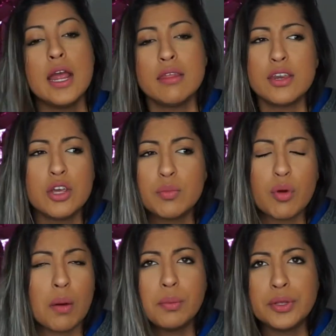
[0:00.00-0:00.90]
then you can
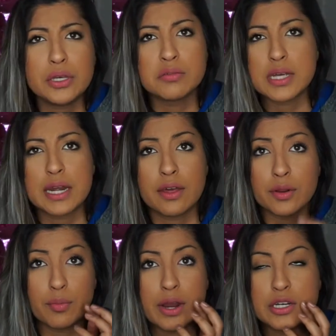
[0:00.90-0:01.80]
probably use any
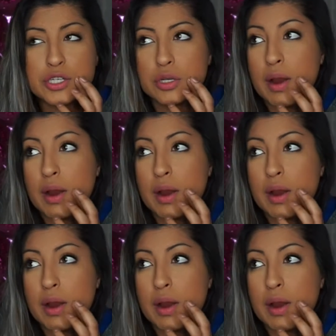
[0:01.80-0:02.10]
other brand too.